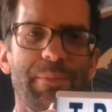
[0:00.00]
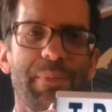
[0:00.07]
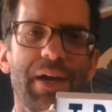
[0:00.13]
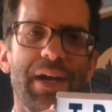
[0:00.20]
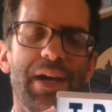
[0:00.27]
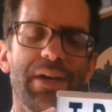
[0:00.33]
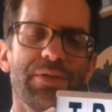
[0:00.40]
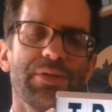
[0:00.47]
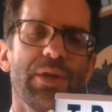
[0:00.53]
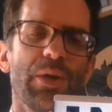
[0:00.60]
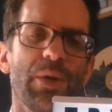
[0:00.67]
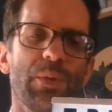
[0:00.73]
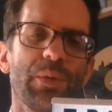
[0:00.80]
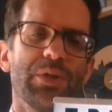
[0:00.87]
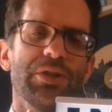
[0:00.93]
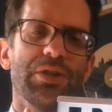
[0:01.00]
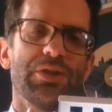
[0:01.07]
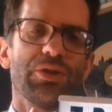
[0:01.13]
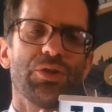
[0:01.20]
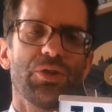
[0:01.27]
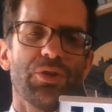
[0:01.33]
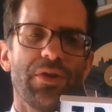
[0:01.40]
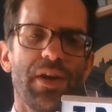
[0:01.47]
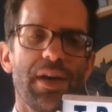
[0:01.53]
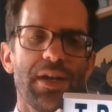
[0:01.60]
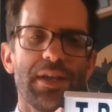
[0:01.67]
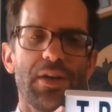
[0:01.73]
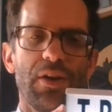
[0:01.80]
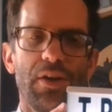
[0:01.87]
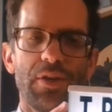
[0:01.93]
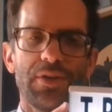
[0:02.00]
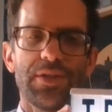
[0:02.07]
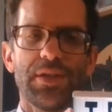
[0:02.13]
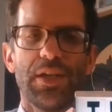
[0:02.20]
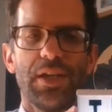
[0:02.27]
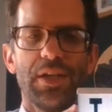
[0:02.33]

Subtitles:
in my house, which is try not,